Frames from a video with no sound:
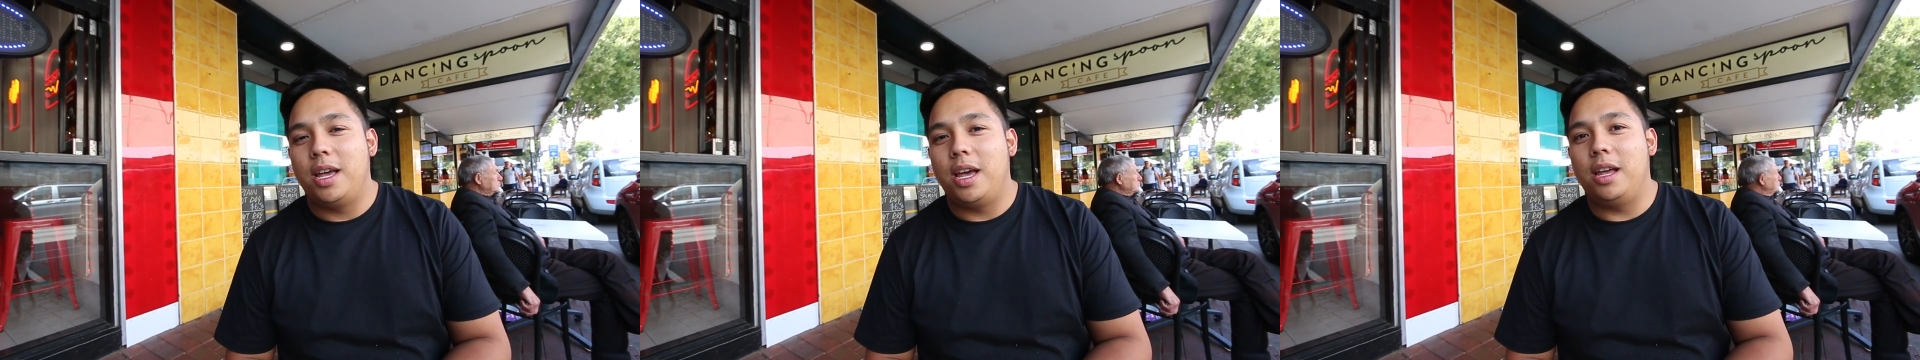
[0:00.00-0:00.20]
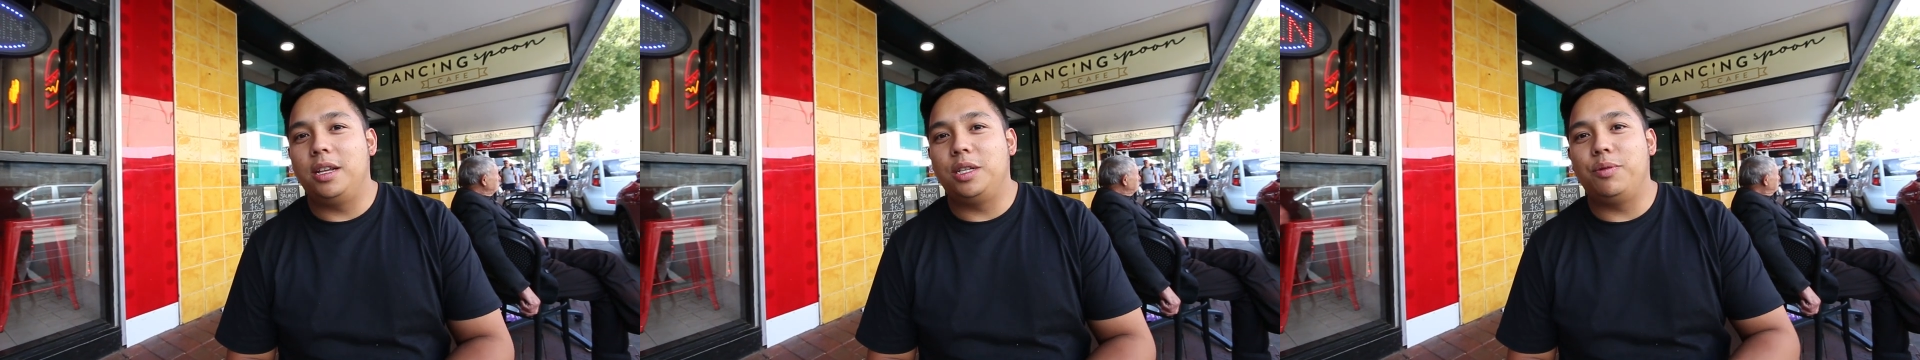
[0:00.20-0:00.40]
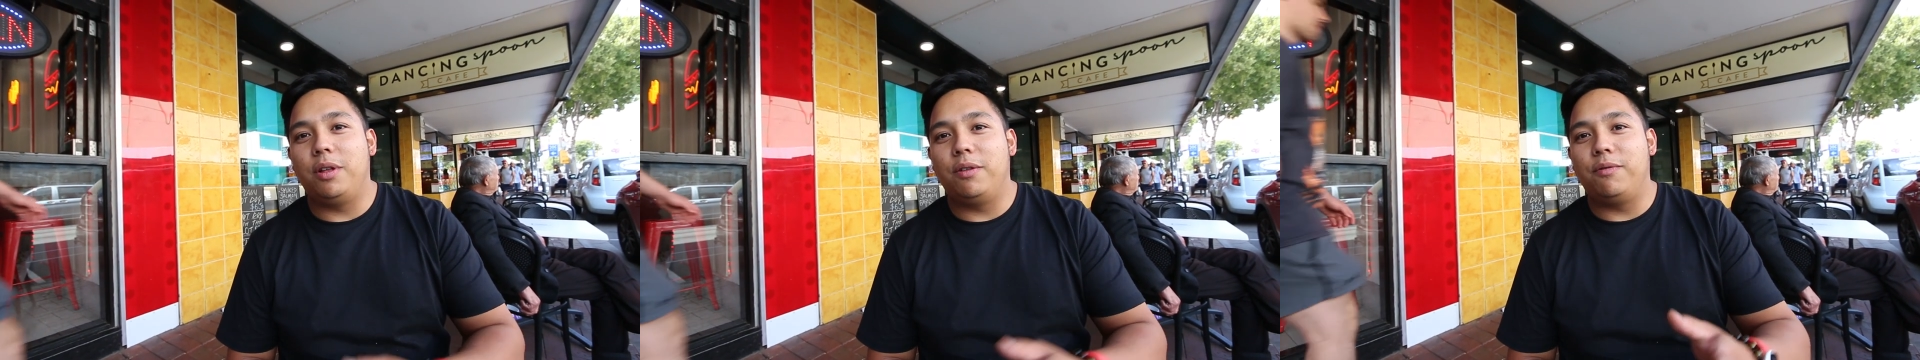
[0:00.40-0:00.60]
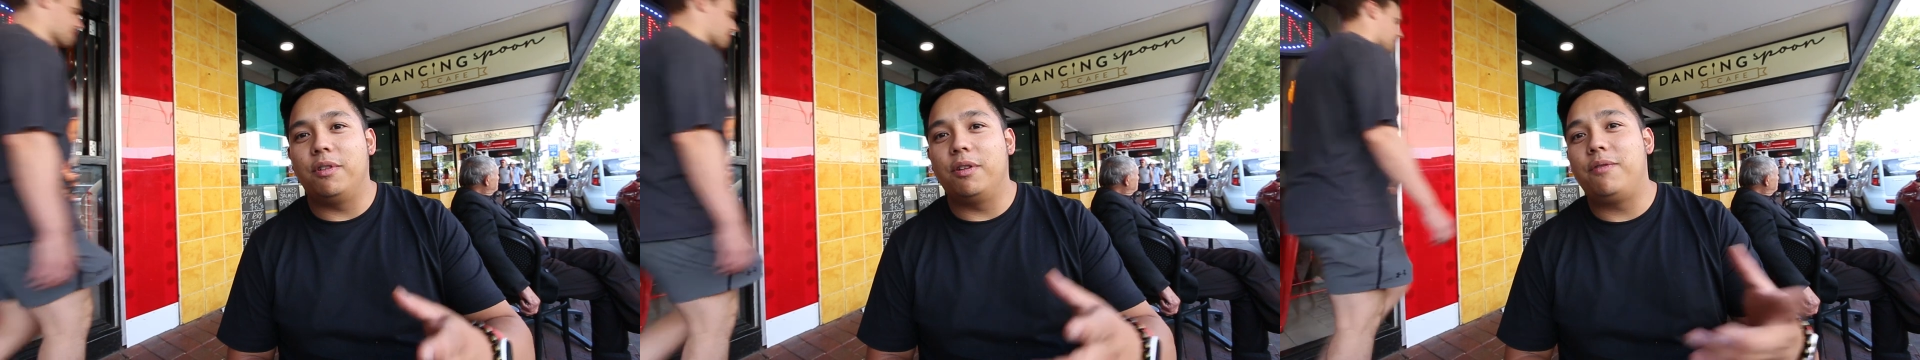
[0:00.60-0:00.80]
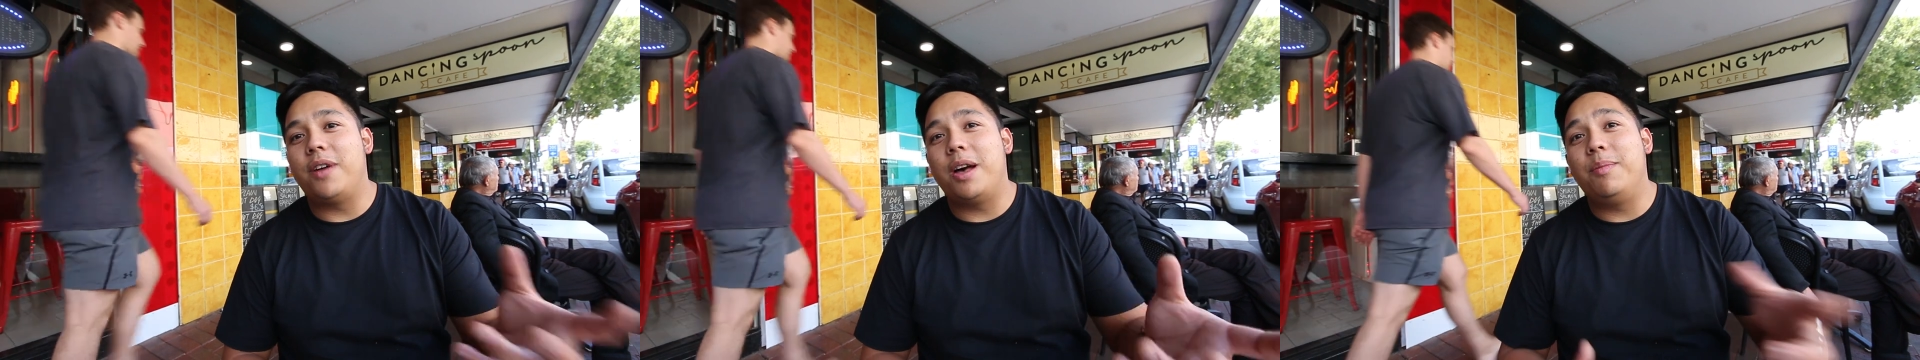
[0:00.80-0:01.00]
and as well
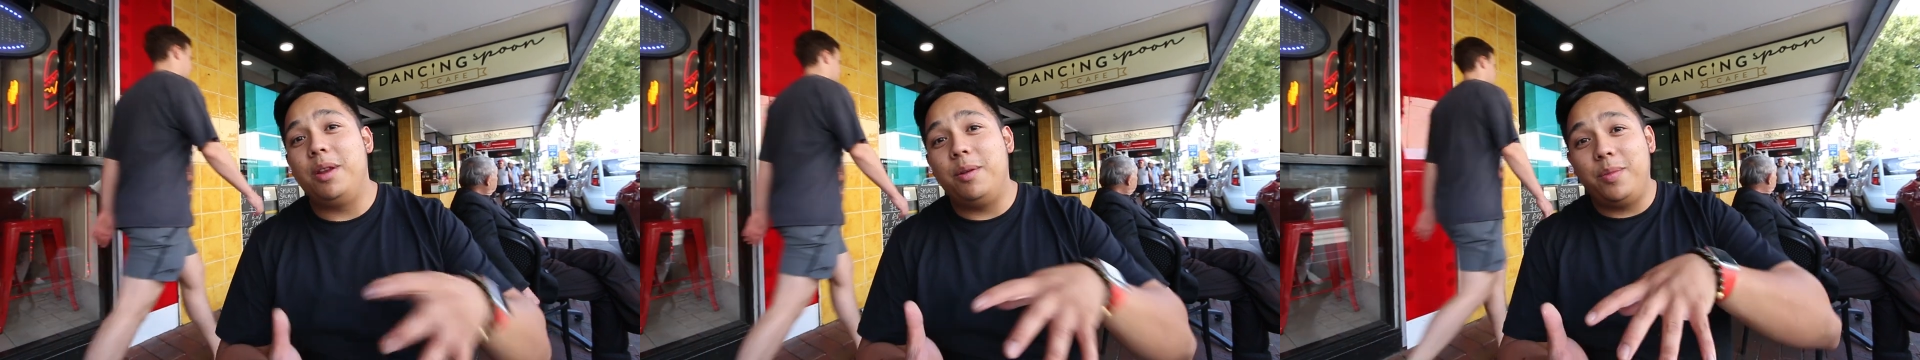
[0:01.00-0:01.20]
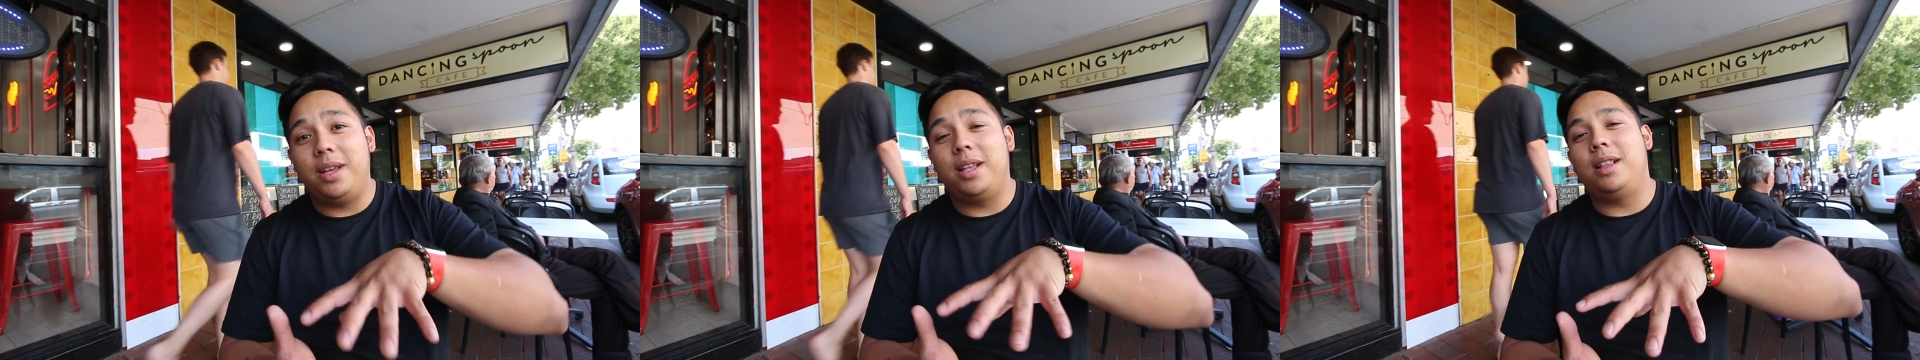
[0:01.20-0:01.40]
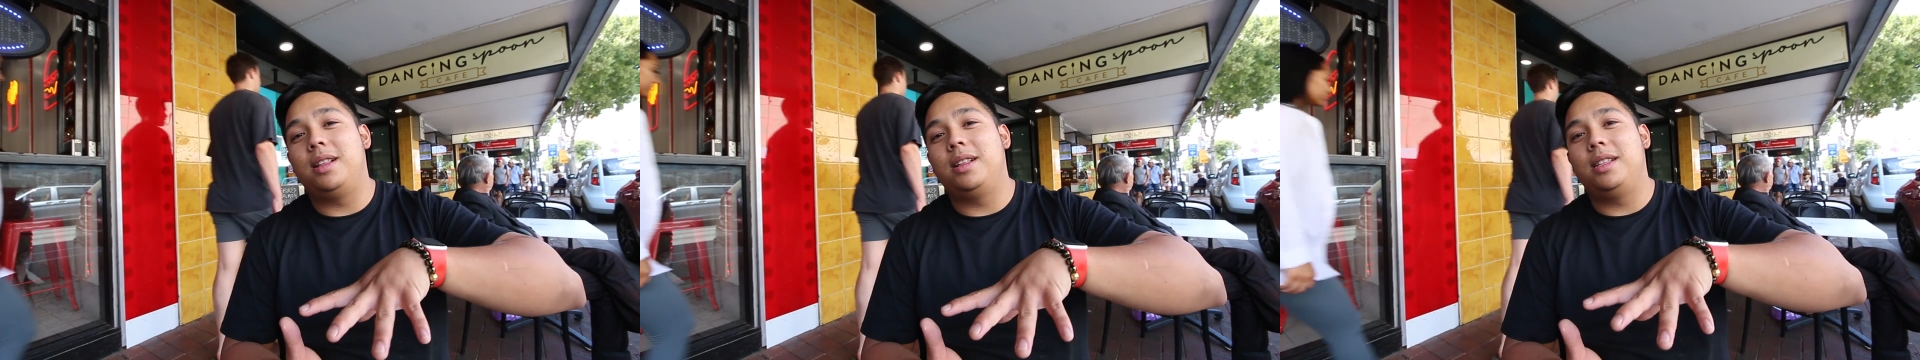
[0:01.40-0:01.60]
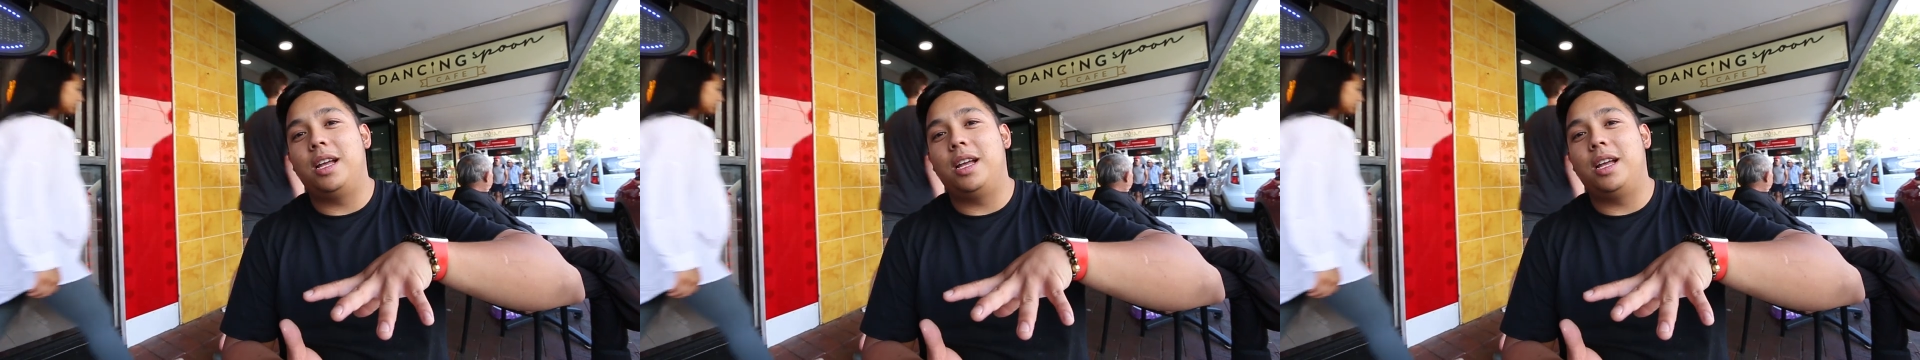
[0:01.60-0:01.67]
for a family meal